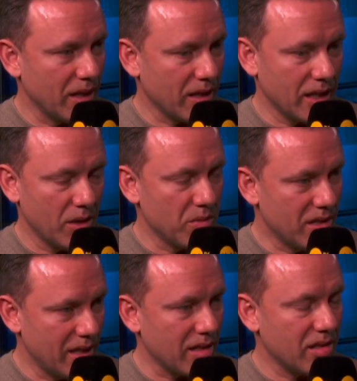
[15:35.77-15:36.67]
I think he
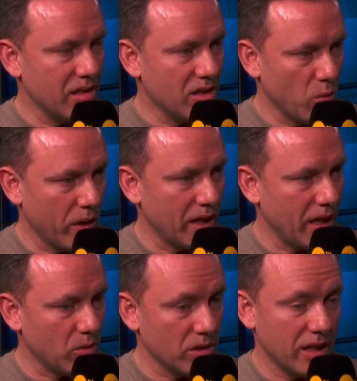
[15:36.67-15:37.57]
was destined to win
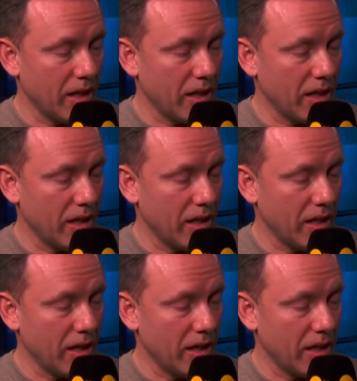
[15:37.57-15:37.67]
that one.